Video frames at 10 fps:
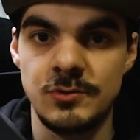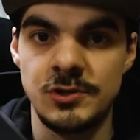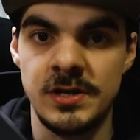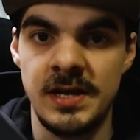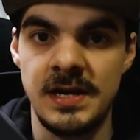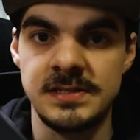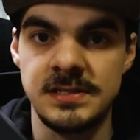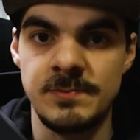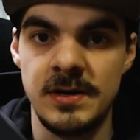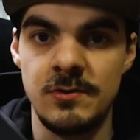which you can
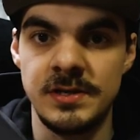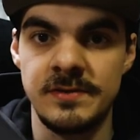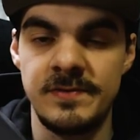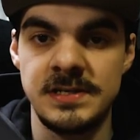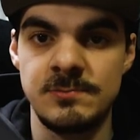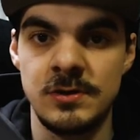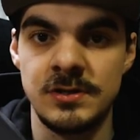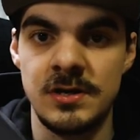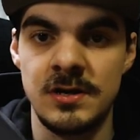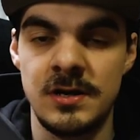access by going to
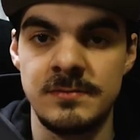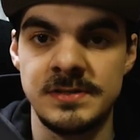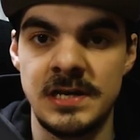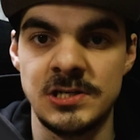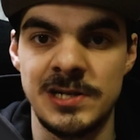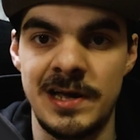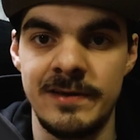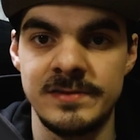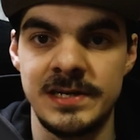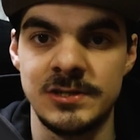
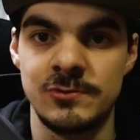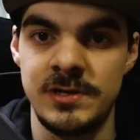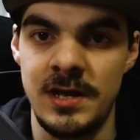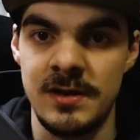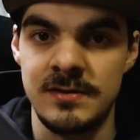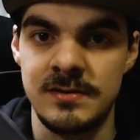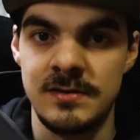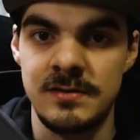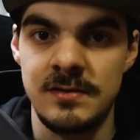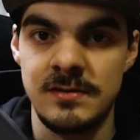facebook.com/live/create.
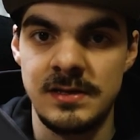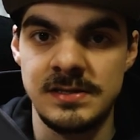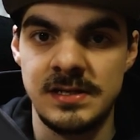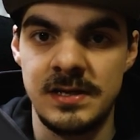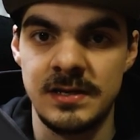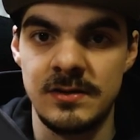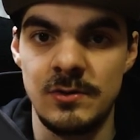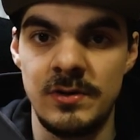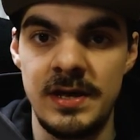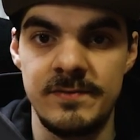Then select the
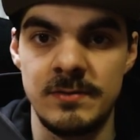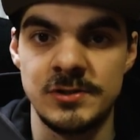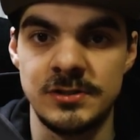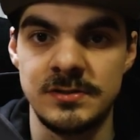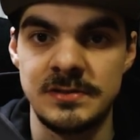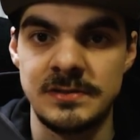Go Live option.